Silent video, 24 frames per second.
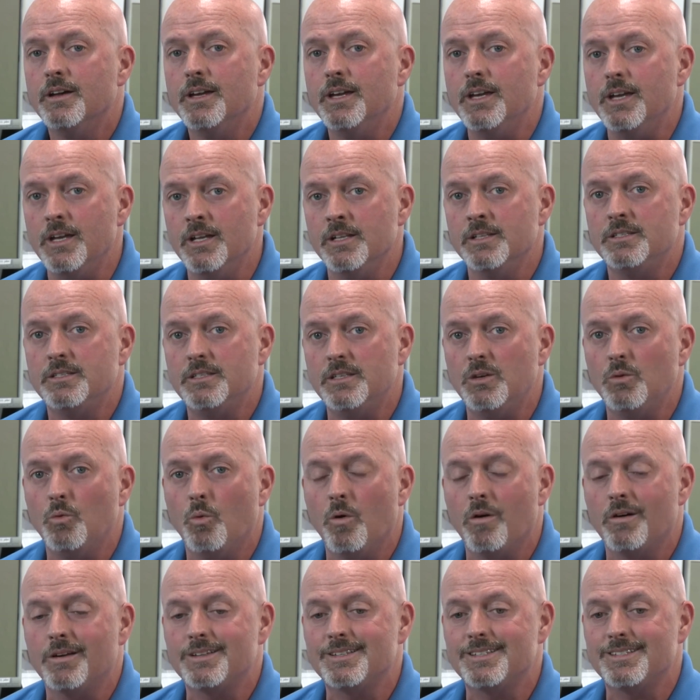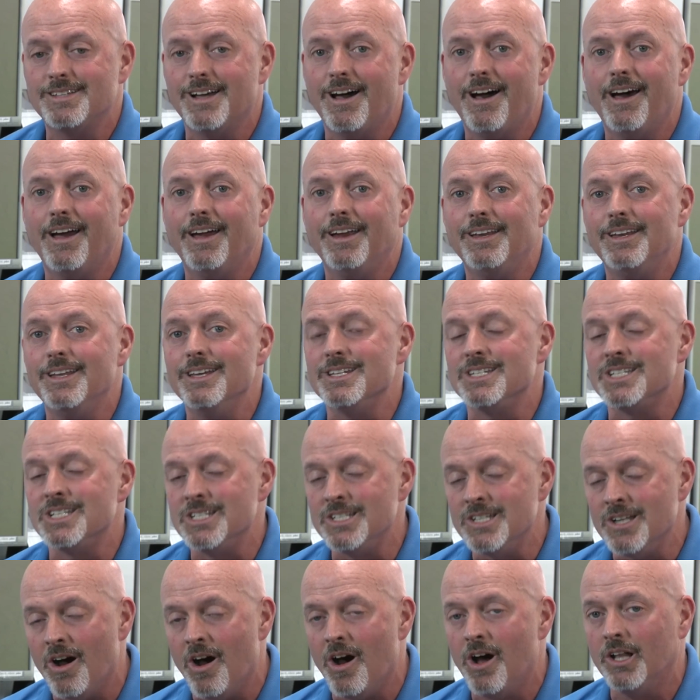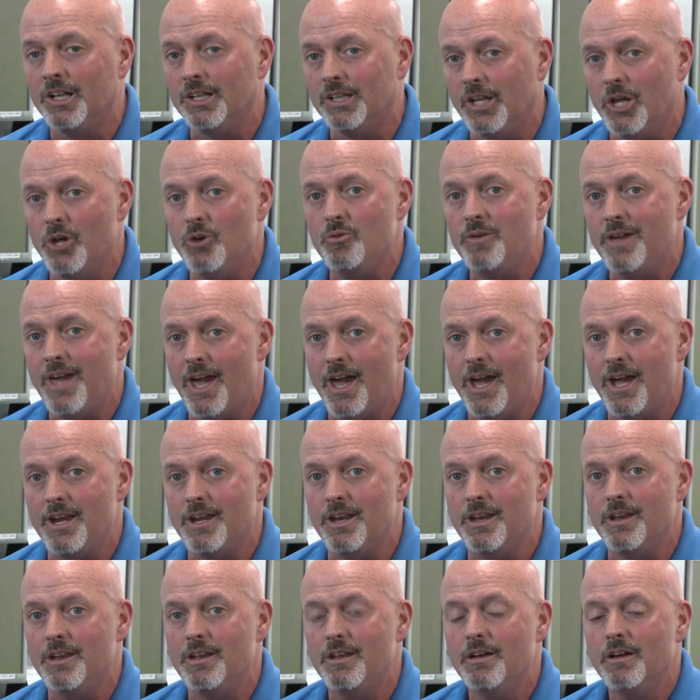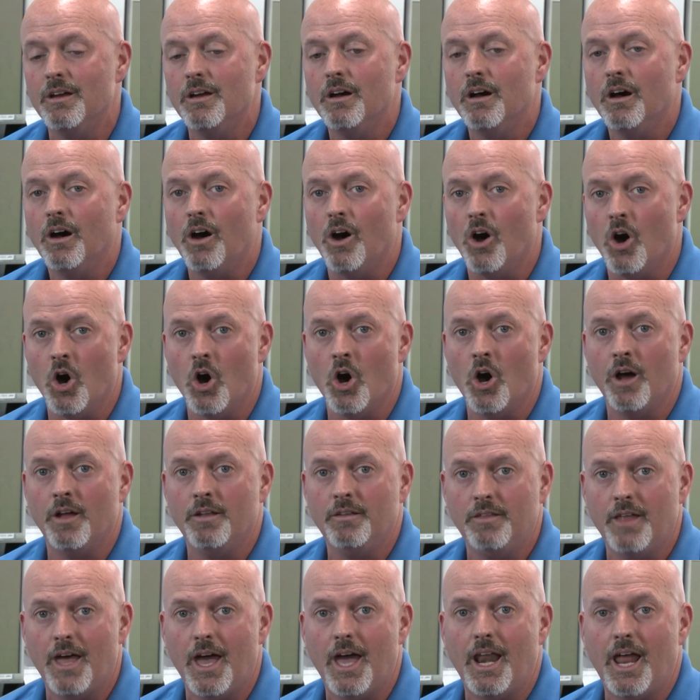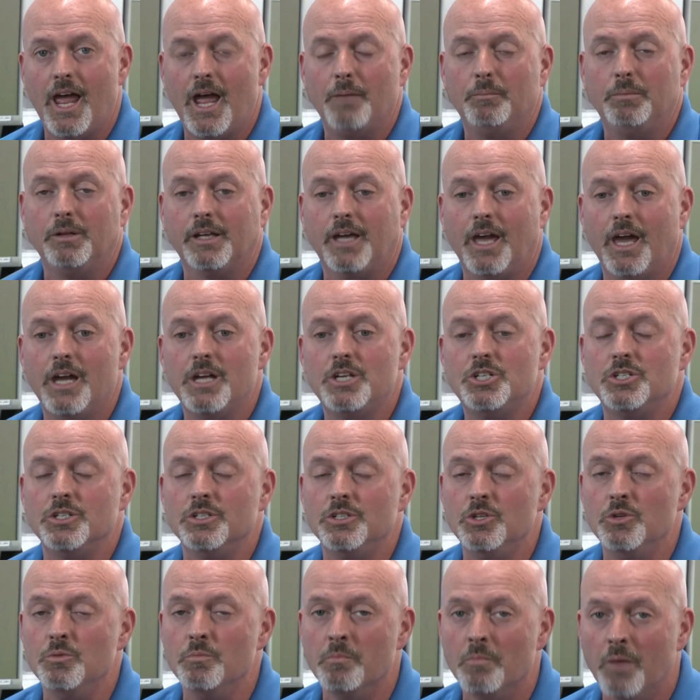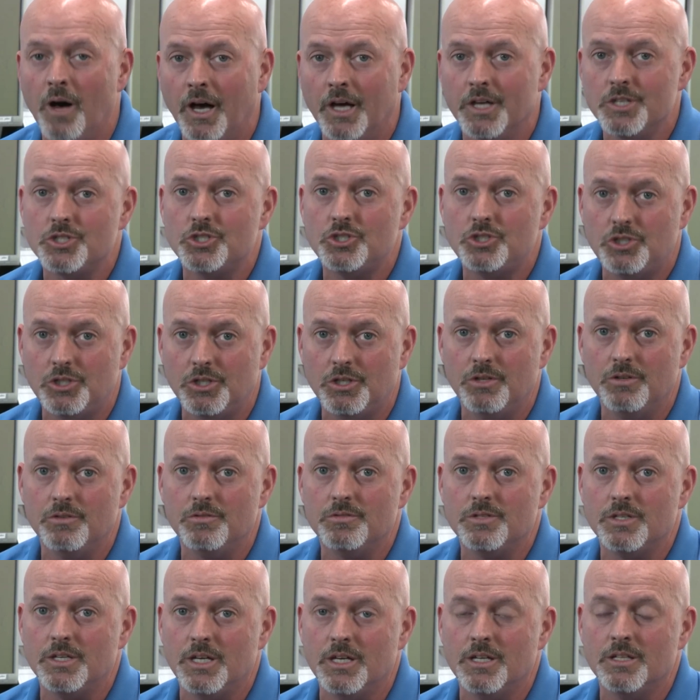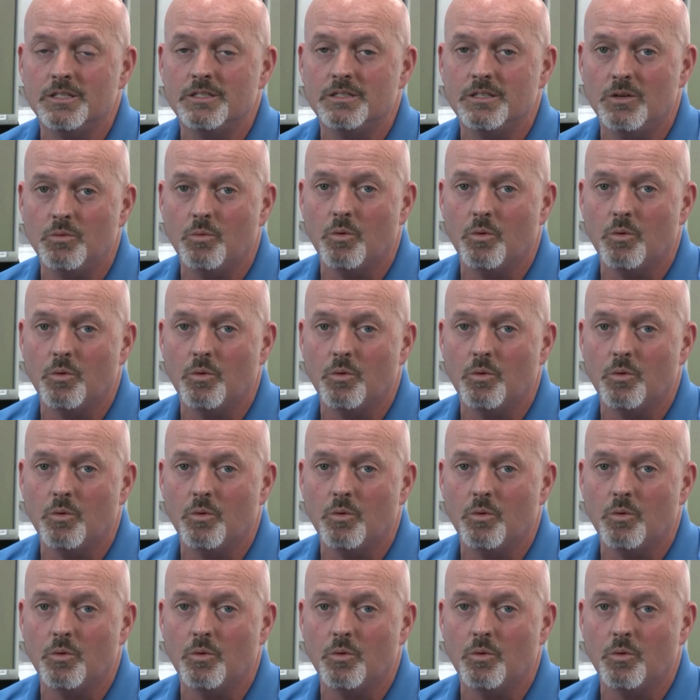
NC Works site is not located on that application. You must choose NC